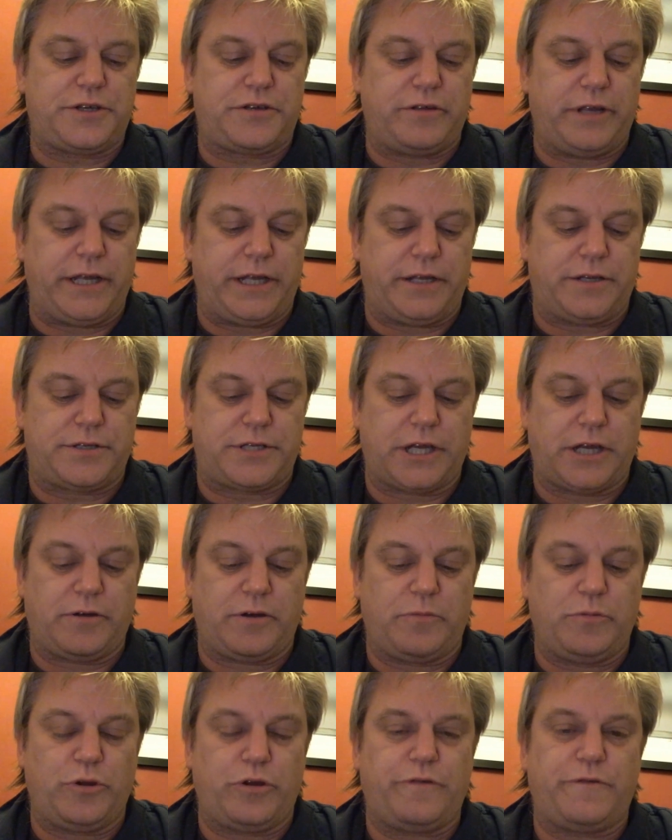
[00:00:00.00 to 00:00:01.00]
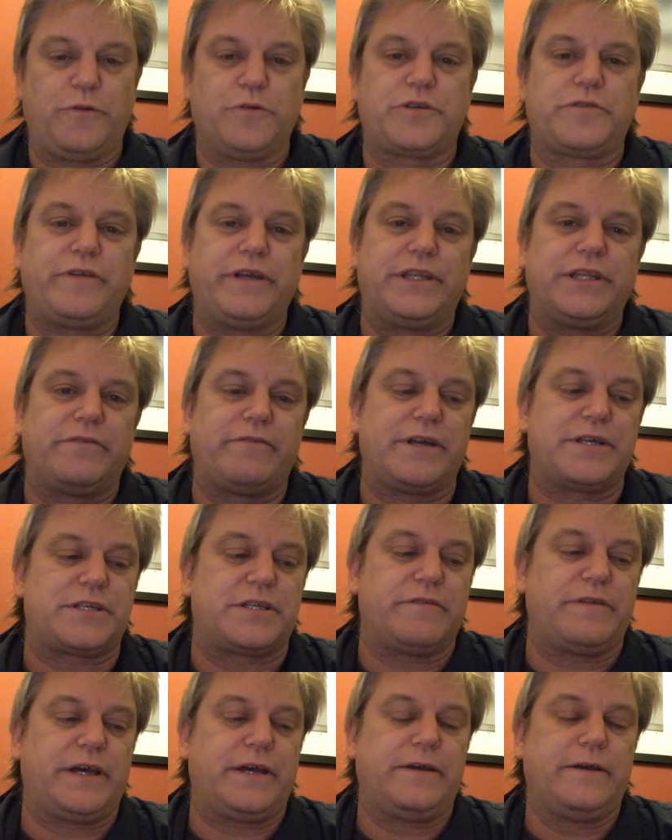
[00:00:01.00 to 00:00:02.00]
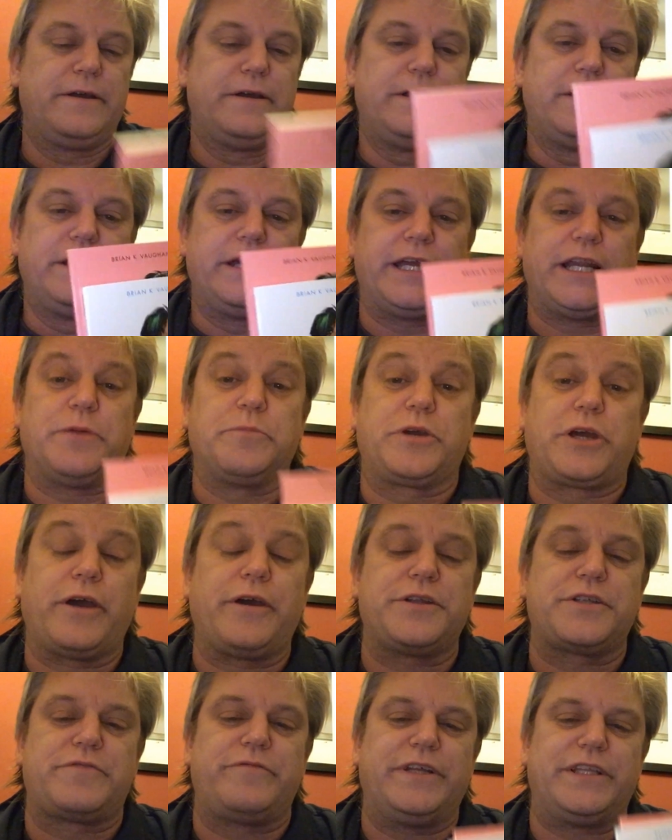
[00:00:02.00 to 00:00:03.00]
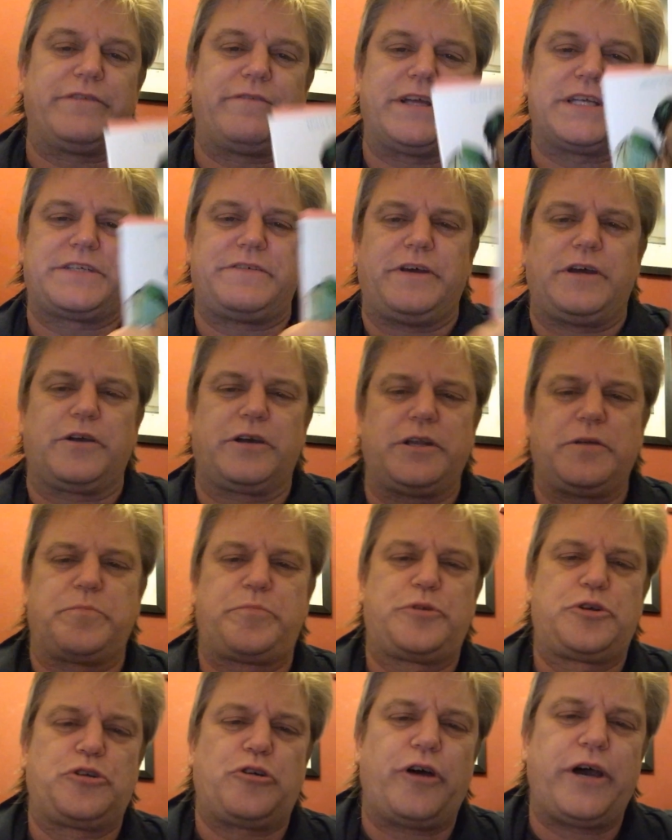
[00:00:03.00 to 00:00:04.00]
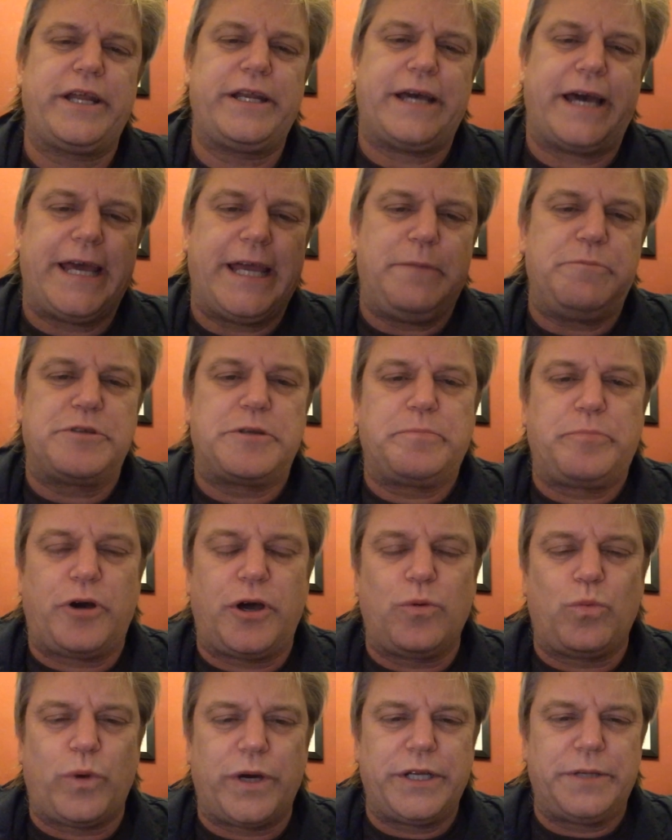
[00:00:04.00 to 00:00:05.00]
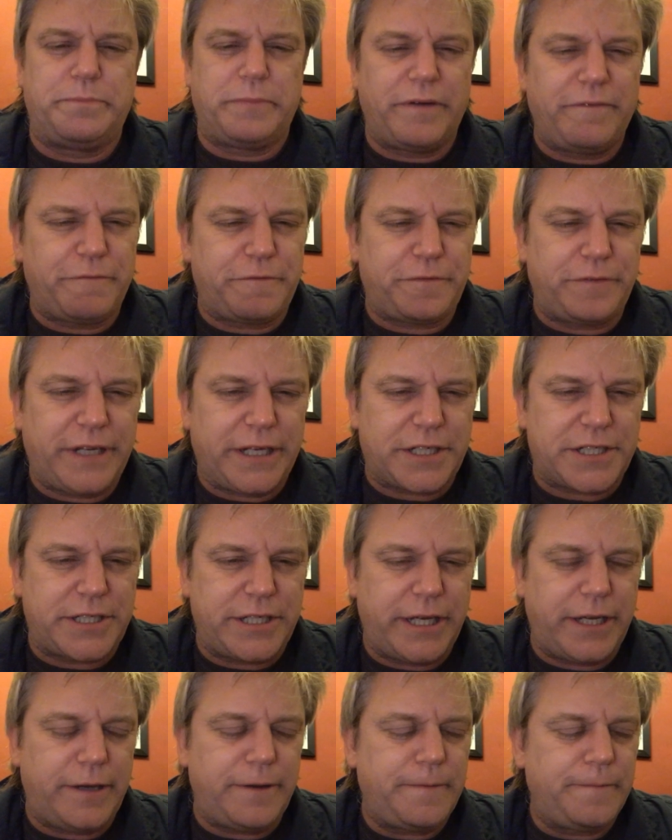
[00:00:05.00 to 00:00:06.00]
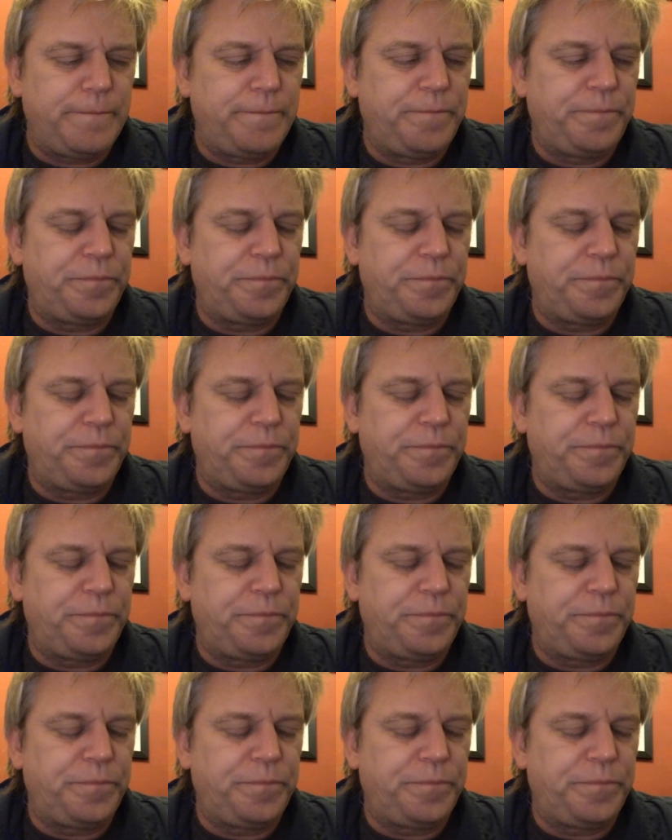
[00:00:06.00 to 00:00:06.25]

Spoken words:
intrigued. So I'm looking forward to reading the rest of it. And I'm going to read the rest of it. I'm going to try and aim to buy one a month next year.